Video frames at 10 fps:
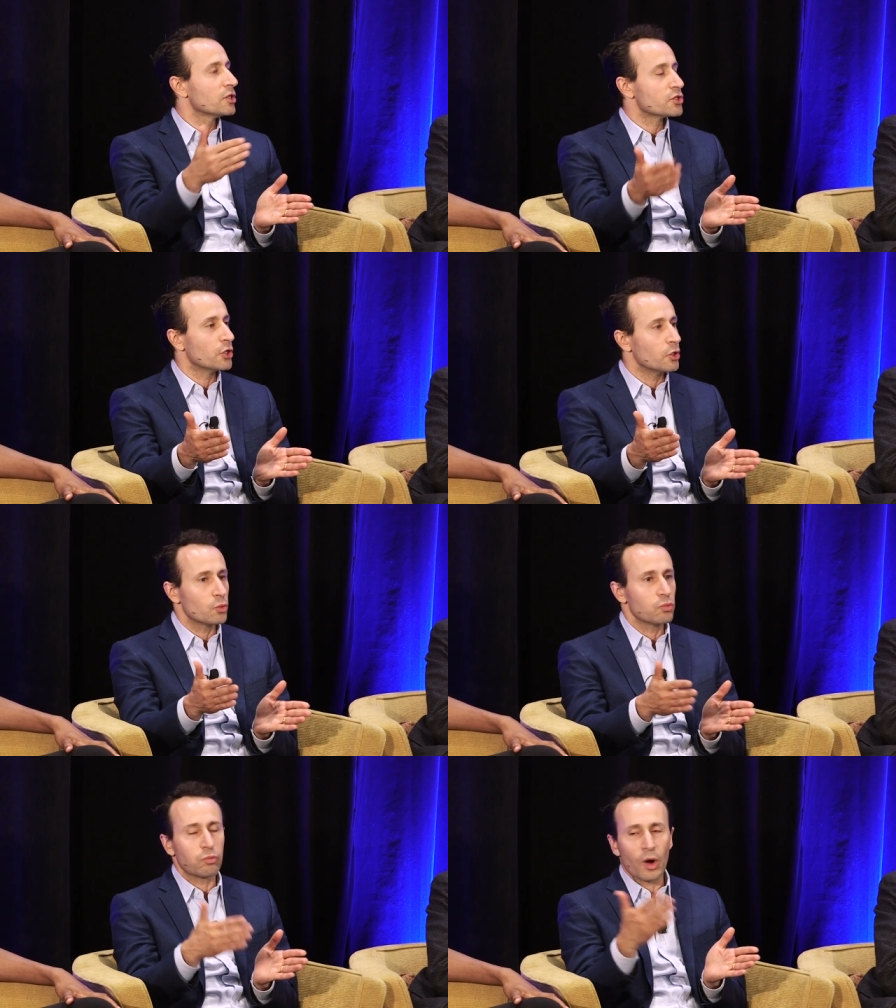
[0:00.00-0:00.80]

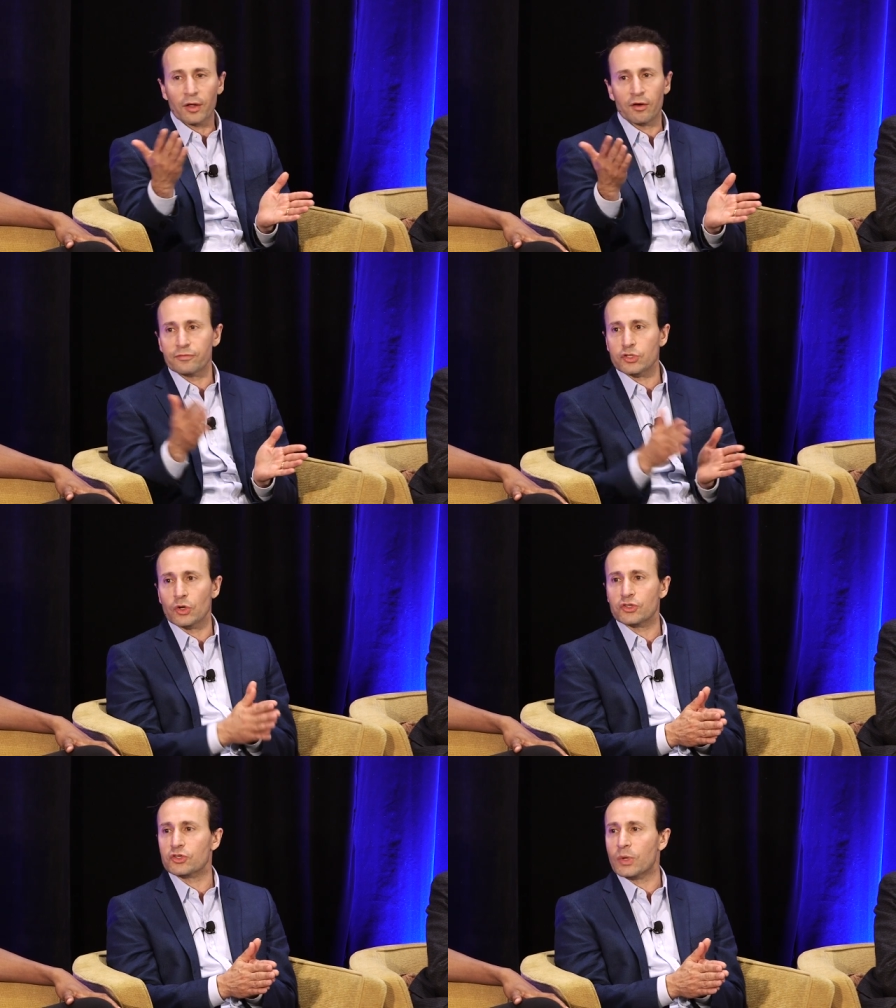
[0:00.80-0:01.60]
to one of
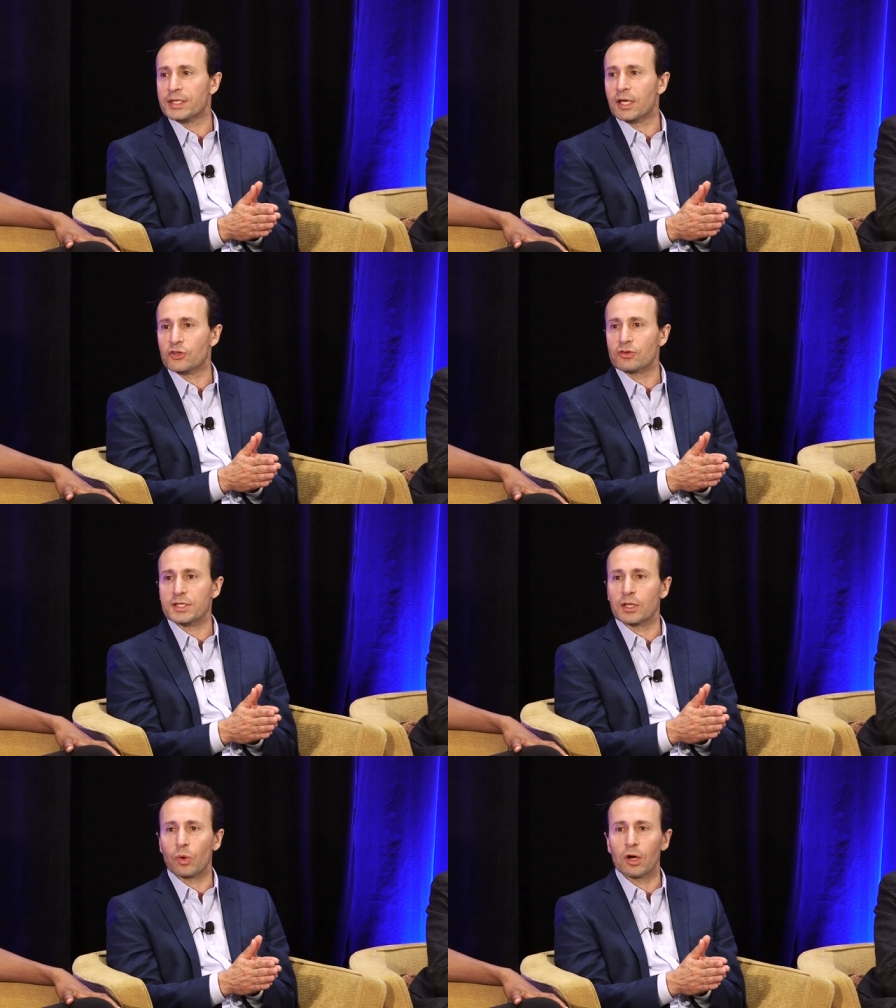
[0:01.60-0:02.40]
220
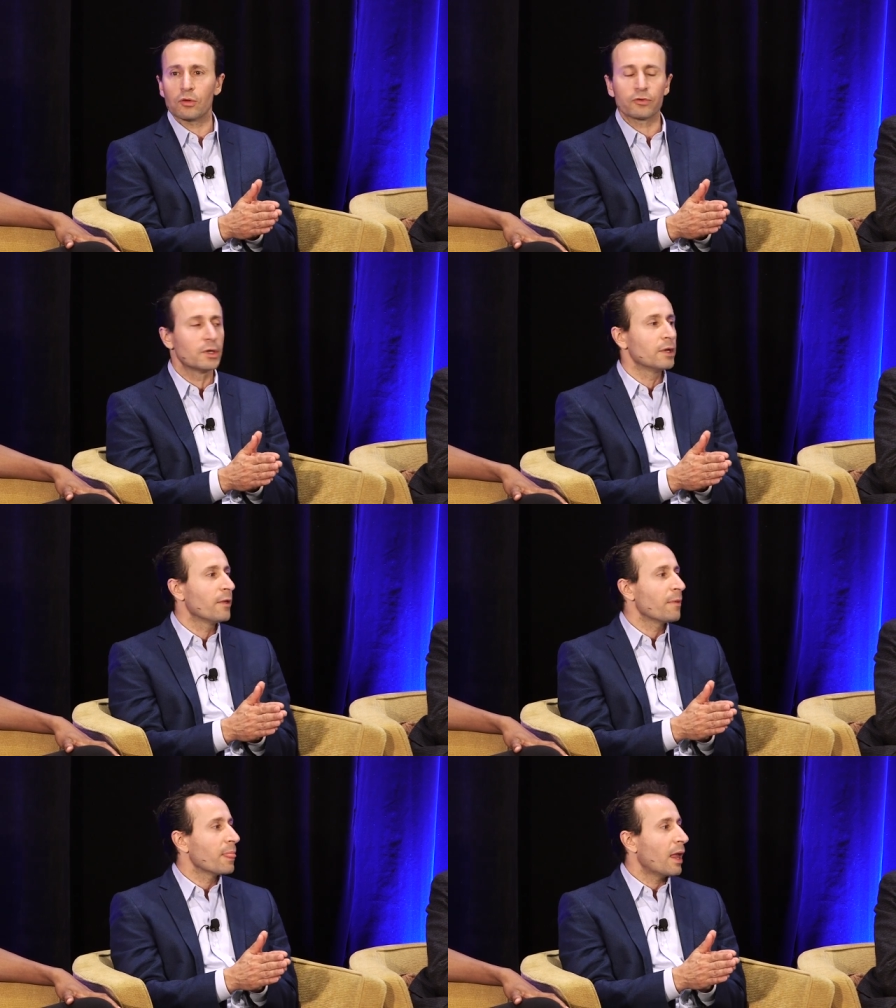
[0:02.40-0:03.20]
countries in the world.
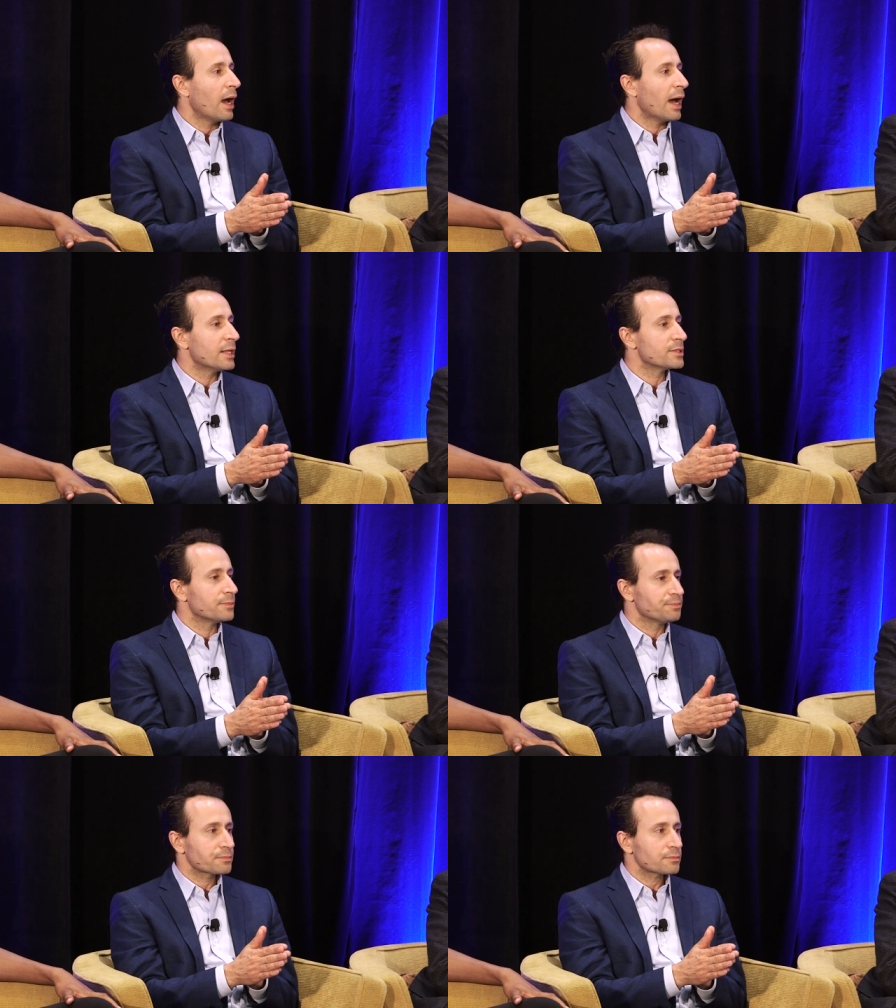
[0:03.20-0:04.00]
And